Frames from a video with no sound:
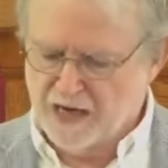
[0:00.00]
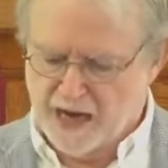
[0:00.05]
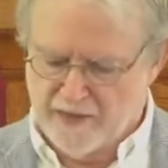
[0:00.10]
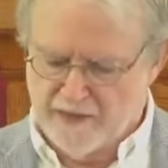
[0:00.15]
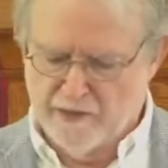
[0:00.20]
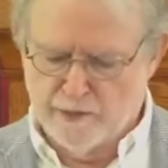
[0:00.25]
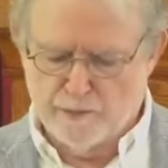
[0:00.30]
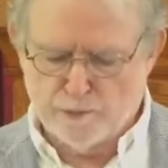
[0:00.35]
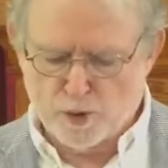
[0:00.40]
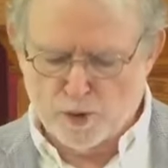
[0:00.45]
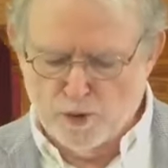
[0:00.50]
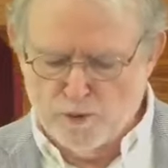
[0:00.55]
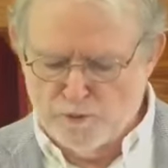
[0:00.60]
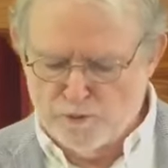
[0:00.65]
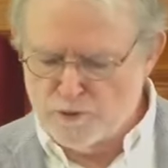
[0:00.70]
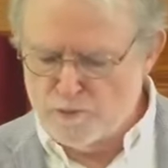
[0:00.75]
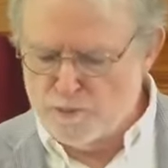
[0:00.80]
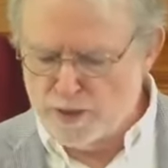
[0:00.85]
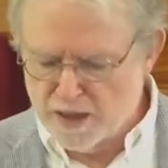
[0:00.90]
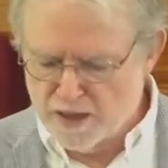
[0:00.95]
and the
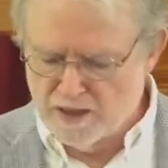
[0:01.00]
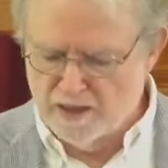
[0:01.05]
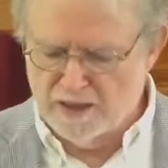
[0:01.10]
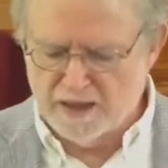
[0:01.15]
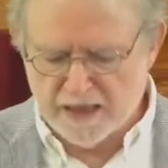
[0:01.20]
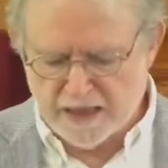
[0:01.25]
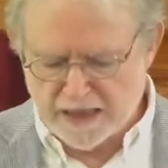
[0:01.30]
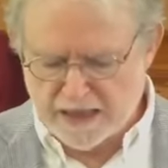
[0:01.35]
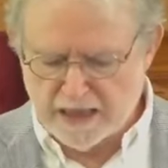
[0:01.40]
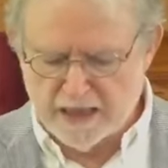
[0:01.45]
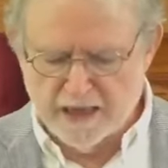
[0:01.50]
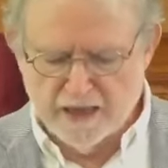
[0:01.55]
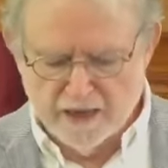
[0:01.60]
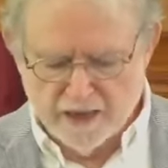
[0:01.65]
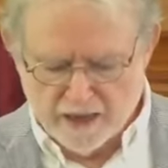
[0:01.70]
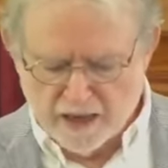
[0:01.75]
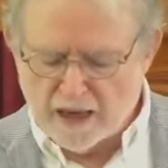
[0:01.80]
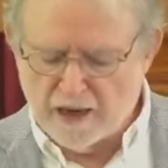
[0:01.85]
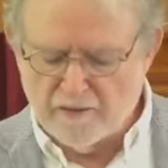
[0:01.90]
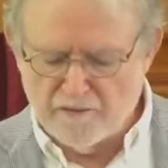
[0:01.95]
provability
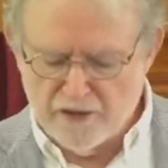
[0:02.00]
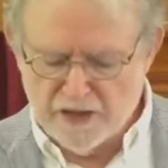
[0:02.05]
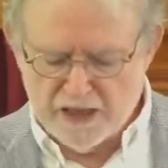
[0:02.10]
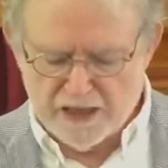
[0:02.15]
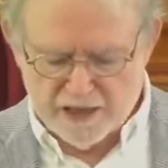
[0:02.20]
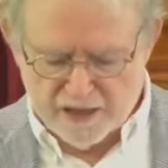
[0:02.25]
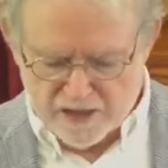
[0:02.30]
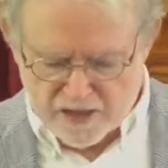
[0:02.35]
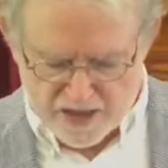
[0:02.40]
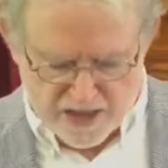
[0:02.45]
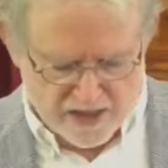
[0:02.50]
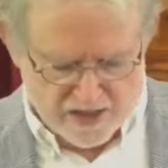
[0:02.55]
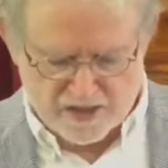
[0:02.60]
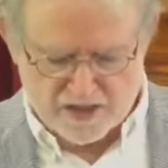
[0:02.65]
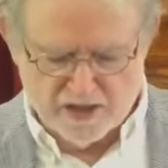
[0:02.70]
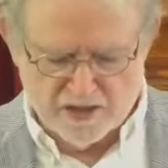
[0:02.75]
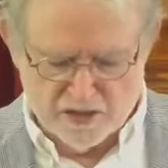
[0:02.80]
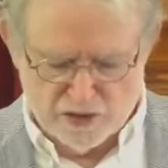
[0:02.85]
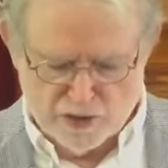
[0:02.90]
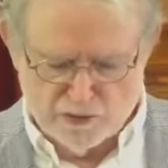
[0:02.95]
of the
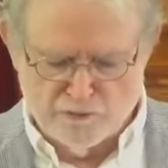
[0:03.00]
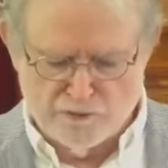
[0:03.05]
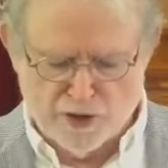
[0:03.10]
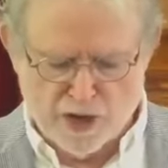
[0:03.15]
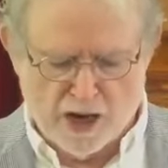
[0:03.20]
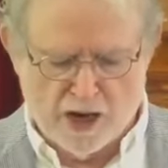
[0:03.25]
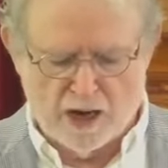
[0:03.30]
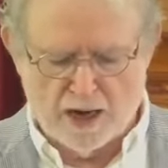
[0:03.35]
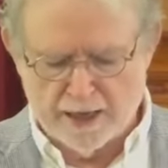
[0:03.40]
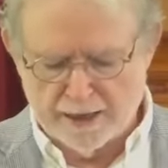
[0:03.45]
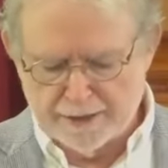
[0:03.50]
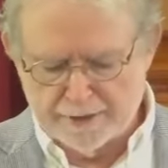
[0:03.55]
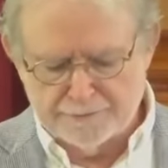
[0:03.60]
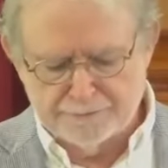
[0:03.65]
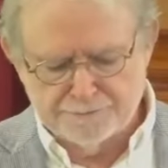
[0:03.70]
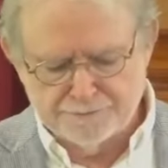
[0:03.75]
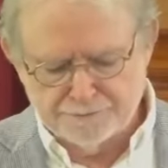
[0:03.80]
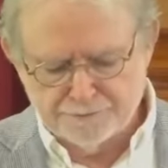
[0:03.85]
existence of God.